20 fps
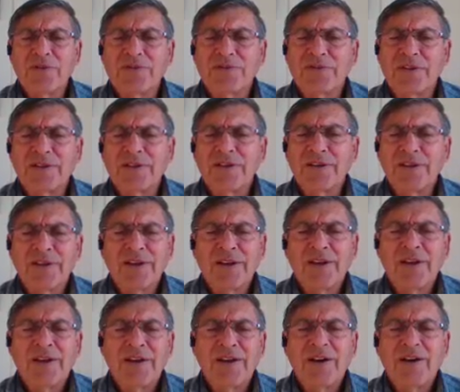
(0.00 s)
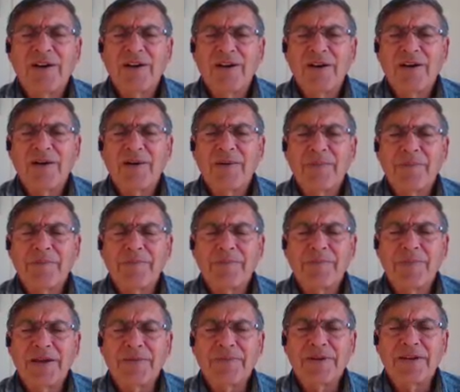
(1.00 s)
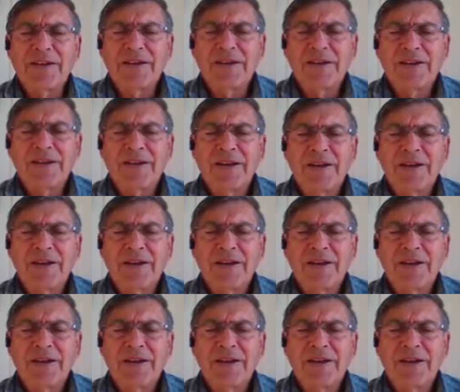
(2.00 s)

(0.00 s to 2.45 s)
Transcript: visit, maybe.